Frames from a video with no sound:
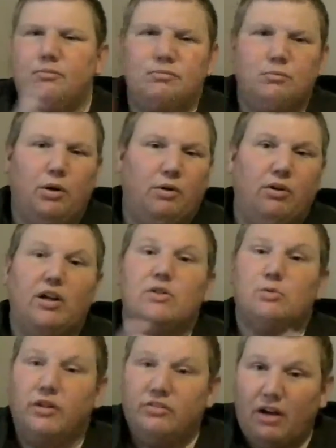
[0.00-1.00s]
We were at
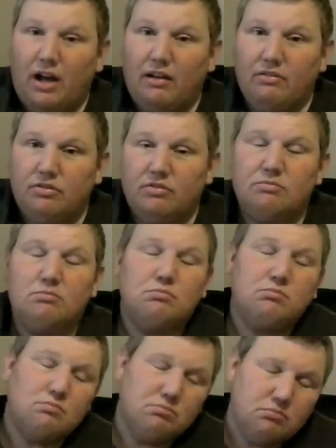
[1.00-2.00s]
25.
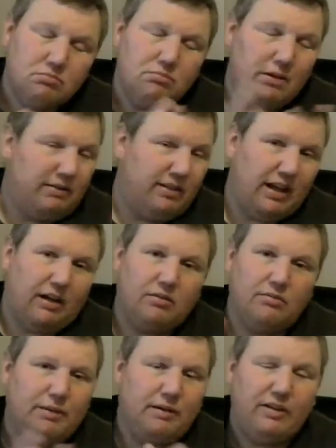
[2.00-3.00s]

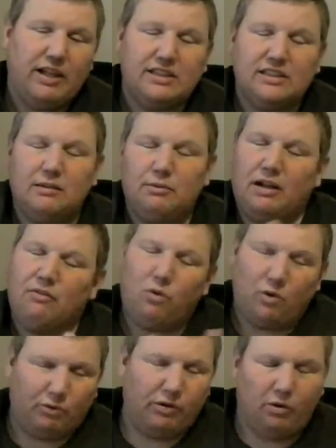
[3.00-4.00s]
Maybe that's it, but I've
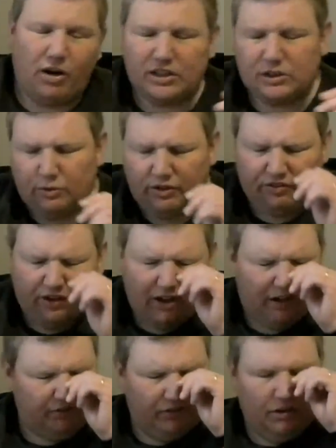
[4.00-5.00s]
rewatched
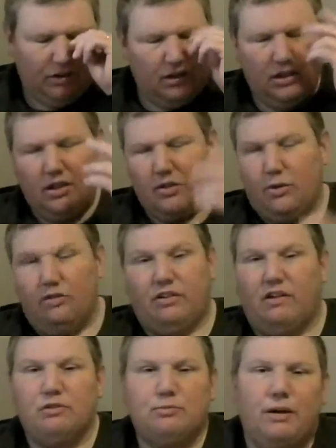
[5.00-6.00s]
25.
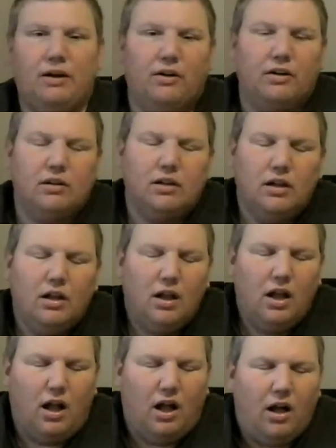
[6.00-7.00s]
25 is better.
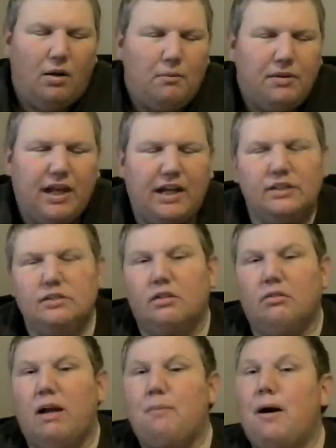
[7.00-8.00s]
But that is going
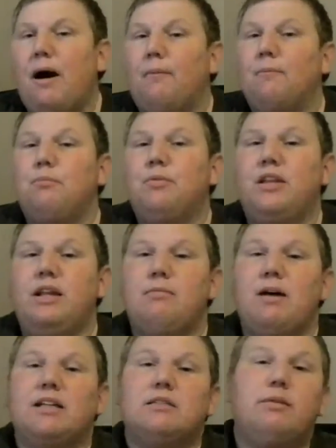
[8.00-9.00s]
to wrap up the
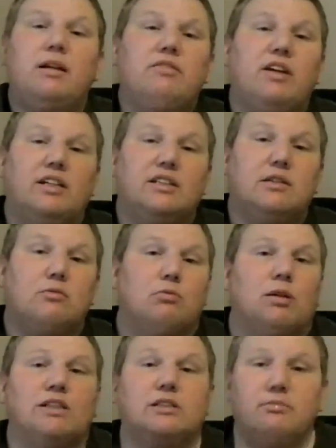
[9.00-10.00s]
best main events in
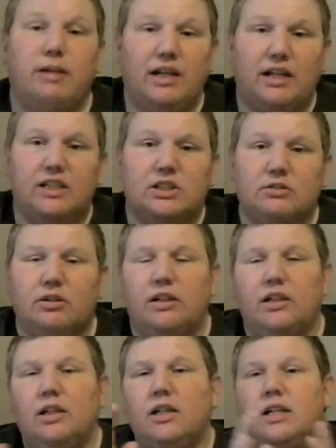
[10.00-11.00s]
WrestleMania history.